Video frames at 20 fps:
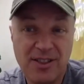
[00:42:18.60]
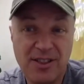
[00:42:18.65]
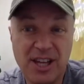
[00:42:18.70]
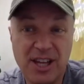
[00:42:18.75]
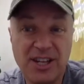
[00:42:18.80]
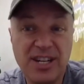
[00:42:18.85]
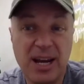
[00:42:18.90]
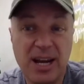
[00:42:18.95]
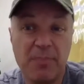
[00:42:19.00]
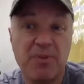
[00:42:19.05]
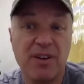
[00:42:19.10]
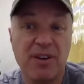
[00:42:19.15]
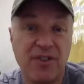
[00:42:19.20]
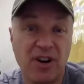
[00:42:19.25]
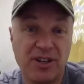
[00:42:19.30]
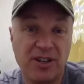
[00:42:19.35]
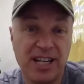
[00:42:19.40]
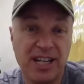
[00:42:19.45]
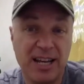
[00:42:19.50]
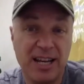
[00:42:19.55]
the depth
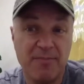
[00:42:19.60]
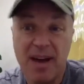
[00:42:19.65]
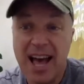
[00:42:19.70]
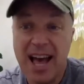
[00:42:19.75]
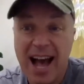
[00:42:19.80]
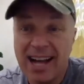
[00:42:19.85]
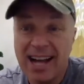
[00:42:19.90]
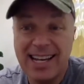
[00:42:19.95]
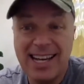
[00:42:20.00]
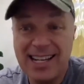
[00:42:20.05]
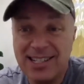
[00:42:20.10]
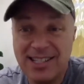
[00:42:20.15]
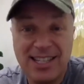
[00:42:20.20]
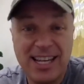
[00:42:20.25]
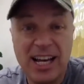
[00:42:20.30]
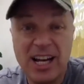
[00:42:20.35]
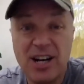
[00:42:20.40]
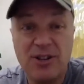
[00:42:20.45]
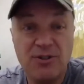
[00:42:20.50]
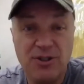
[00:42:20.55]
of our team. I
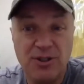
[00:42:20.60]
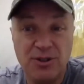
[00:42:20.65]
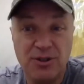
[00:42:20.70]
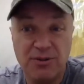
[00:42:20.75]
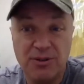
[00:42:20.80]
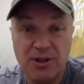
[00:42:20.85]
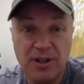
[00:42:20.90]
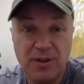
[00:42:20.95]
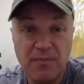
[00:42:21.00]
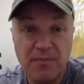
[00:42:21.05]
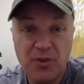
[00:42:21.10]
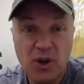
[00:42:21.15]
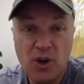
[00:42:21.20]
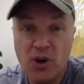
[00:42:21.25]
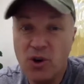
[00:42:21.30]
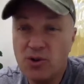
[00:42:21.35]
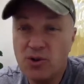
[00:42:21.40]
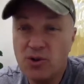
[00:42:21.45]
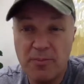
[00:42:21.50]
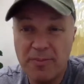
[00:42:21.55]
can't tell you
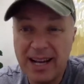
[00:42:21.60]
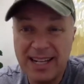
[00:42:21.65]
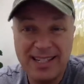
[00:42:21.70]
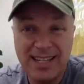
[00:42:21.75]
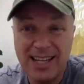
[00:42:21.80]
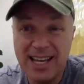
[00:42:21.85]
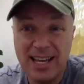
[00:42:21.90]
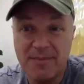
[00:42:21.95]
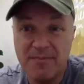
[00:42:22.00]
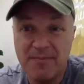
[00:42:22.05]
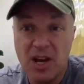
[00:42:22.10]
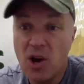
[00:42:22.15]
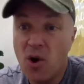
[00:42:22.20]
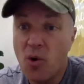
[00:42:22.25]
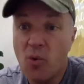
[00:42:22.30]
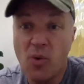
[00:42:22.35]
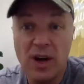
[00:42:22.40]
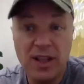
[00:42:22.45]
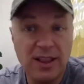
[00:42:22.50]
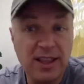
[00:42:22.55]
who's on my team,
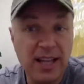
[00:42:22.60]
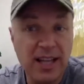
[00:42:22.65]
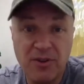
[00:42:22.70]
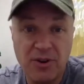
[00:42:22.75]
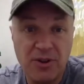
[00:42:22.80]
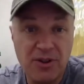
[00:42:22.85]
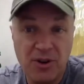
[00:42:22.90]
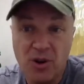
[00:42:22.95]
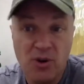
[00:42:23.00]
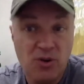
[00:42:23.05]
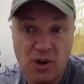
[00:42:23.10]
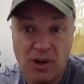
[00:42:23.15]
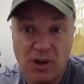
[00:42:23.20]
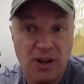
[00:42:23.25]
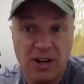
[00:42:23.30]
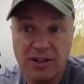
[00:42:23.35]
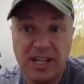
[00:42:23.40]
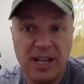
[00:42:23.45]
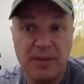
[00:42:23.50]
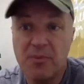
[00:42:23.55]
what level, who's on our
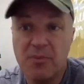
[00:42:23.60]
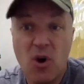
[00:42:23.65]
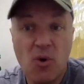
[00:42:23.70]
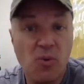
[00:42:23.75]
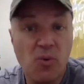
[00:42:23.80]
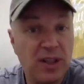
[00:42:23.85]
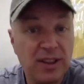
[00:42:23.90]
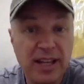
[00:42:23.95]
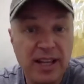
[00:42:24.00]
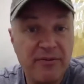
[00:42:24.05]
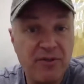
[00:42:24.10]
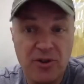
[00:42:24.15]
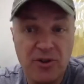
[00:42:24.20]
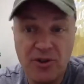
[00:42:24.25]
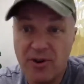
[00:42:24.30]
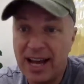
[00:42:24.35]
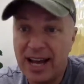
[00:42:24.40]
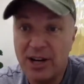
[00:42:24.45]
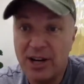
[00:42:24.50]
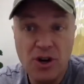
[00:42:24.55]
team, what level they're
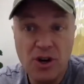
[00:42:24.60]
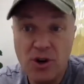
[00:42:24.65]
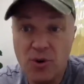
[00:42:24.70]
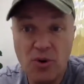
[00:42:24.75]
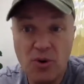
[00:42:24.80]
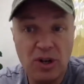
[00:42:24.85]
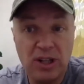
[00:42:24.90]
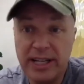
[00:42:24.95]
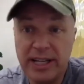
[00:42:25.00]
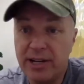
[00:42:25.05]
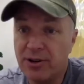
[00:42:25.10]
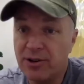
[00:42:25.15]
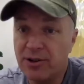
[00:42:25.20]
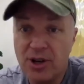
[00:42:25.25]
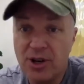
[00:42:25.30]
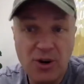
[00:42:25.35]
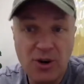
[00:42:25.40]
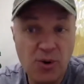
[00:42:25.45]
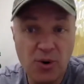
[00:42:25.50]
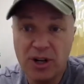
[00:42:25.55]
at, who are leaders,
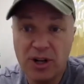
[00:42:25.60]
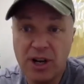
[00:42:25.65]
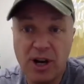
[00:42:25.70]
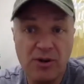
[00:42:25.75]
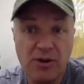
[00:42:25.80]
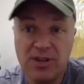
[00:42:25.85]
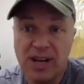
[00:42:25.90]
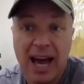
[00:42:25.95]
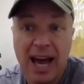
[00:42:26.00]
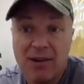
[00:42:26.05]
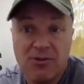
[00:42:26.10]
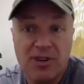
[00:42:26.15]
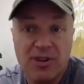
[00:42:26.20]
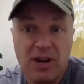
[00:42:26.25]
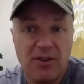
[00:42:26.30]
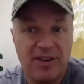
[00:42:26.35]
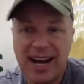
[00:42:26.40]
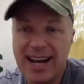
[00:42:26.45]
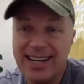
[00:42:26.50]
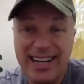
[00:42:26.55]
who are coaches. I don't know.
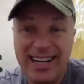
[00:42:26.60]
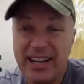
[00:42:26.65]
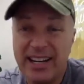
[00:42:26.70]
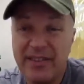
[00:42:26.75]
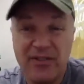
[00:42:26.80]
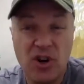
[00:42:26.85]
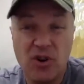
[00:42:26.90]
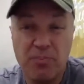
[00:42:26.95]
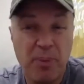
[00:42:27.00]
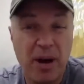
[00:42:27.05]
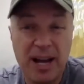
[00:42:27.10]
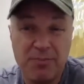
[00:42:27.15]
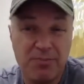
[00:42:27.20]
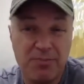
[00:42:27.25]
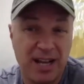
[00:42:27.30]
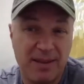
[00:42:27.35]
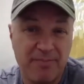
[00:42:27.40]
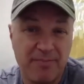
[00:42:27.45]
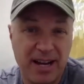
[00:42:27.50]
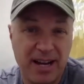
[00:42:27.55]
And I didn't even know
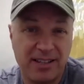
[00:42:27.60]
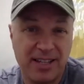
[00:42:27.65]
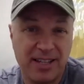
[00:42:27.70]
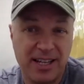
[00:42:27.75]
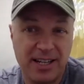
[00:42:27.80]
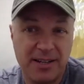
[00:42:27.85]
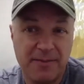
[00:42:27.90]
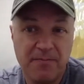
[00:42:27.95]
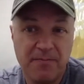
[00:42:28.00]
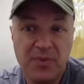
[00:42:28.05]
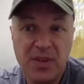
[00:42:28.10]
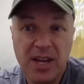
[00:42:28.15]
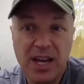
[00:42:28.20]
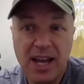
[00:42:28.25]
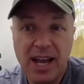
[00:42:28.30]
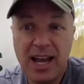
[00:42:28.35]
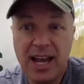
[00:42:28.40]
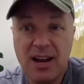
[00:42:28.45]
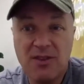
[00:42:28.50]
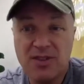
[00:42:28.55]
pipeline back then.
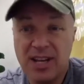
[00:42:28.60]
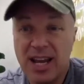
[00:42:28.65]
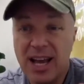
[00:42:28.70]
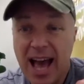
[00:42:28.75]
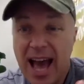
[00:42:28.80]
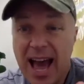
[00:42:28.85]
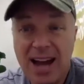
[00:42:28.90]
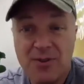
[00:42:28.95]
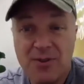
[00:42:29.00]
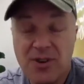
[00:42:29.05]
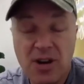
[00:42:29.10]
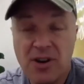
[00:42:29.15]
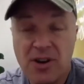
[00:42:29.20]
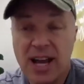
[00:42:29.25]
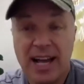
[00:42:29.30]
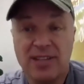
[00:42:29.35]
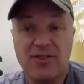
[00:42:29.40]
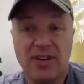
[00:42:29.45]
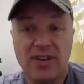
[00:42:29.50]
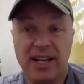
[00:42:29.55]
And I was like, I don't know.
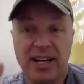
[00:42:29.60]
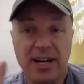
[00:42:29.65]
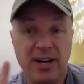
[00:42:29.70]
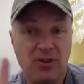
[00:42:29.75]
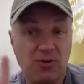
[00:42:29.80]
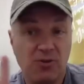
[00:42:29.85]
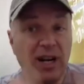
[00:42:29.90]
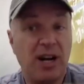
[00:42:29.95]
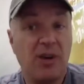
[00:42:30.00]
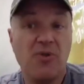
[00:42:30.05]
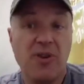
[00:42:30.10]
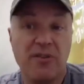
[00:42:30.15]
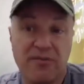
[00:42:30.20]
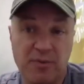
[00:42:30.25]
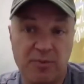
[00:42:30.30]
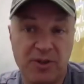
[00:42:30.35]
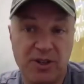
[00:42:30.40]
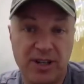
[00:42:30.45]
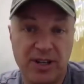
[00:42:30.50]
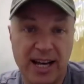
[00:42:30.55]
And so here's what I want from
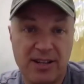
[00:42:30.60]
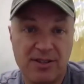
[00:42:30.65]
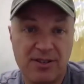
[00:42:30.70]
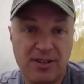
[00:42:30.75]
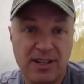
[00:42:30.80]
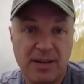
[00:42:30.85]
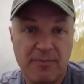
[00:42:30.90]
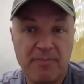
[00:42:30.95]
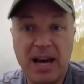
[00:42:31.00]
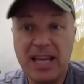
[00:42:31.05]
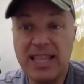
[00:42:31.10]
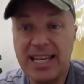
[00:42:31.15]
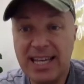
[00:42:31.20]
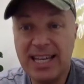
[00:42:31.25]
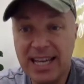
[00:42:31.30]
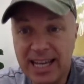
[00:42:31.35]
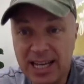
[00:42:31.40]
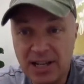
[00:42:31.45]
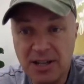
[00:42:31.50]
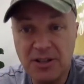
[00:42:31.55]
you guys. By the
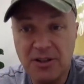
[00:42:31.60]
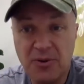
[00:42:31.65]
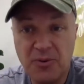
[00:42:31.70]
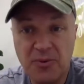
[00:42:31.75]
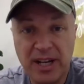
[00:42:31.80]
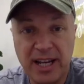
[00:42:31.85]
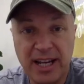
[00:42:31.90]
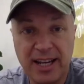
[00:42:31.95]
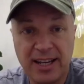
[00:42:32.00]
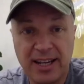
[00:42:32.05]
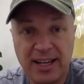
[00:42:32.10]
end of the week,